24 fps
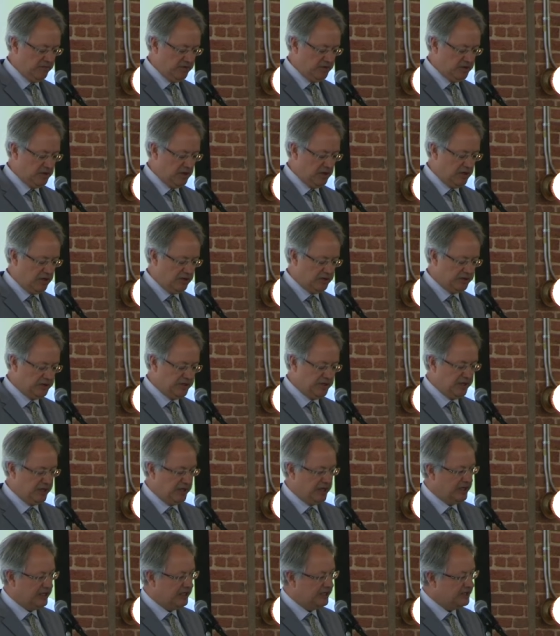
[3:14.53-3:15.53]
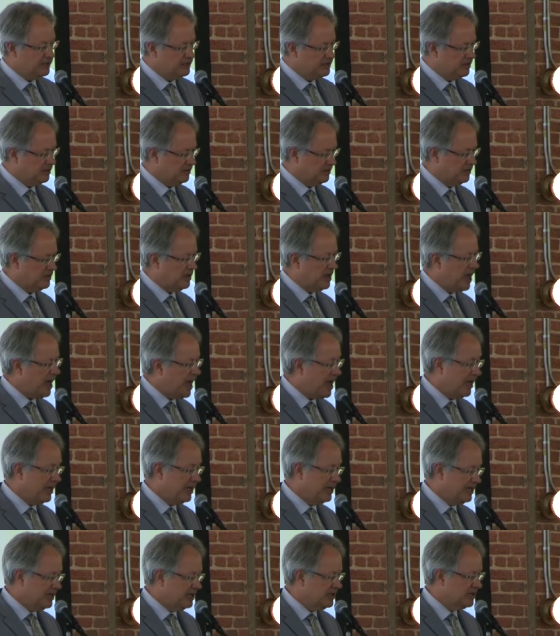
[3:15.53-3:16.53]
Charleston, at least the
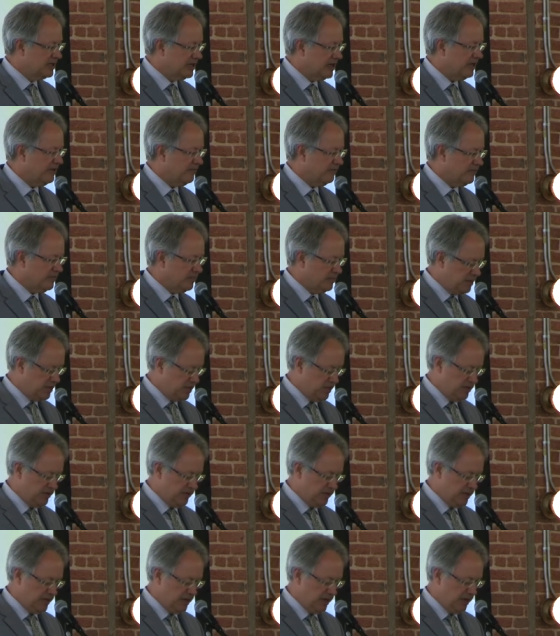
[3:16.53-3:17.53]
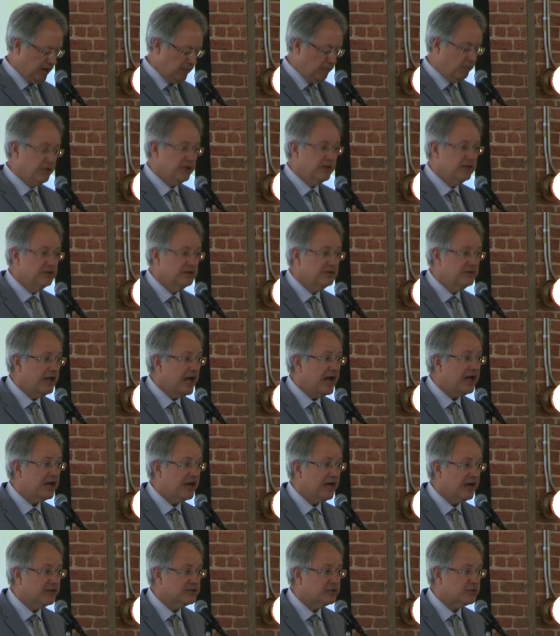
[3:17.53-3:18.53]
idea came from here, and we do
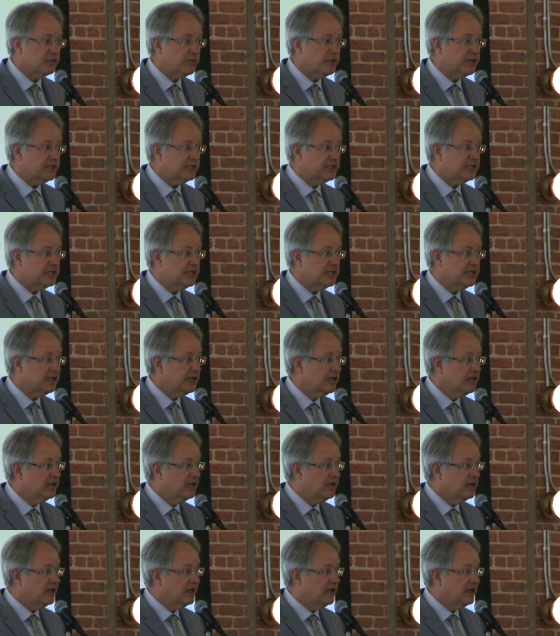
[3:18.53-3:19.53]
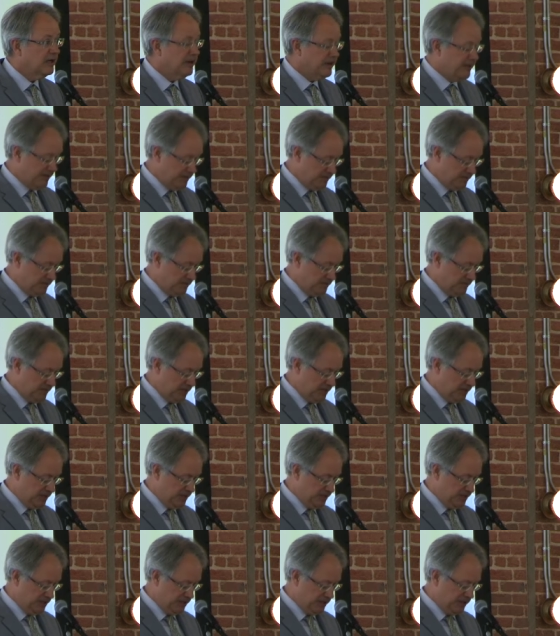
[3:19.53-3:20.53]
like our sweet tea
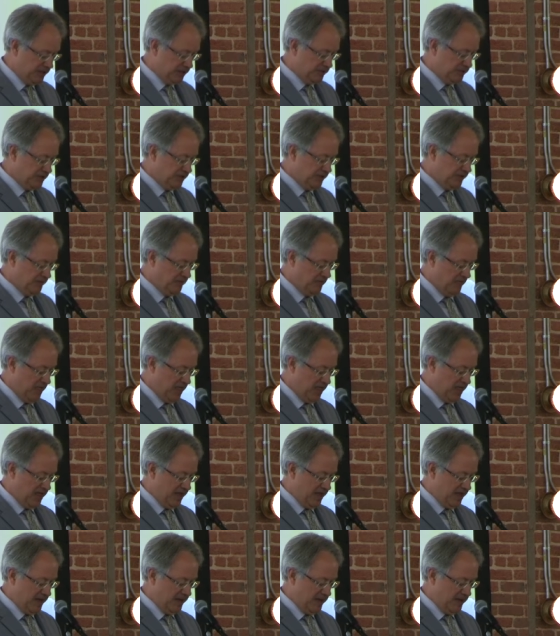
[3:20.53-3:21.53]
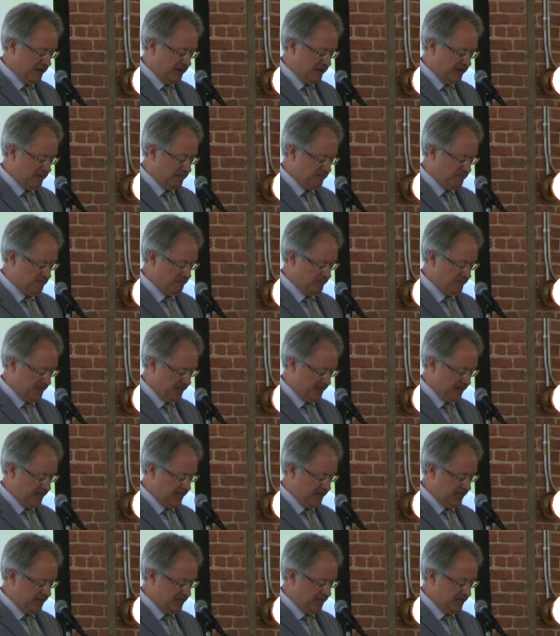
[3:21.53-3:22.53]
in Charleston.
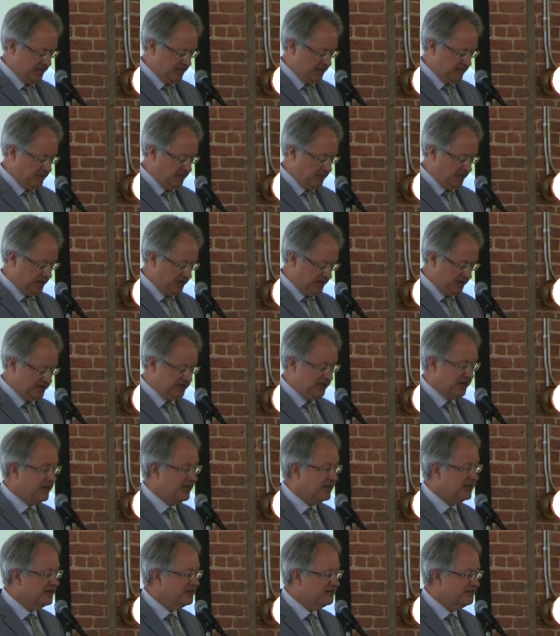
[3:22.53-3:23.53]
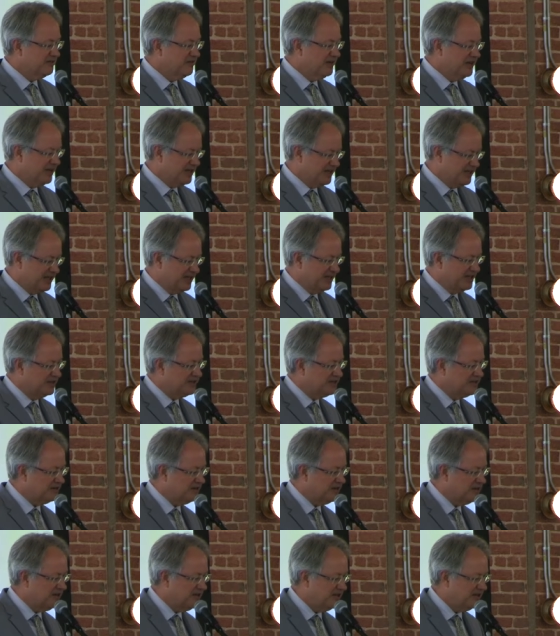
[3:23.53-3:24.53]
But it is funny that
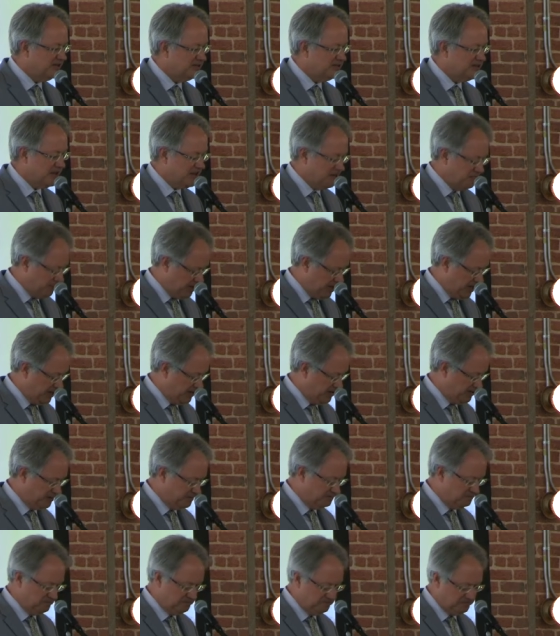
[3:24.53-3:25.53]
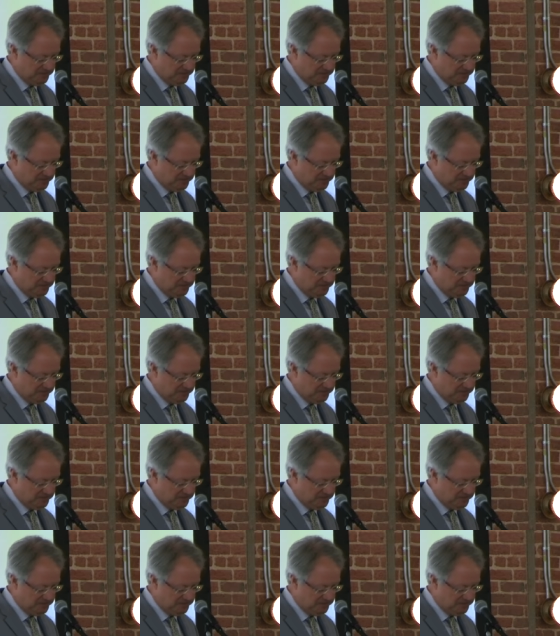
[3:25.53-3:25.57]
it's bottled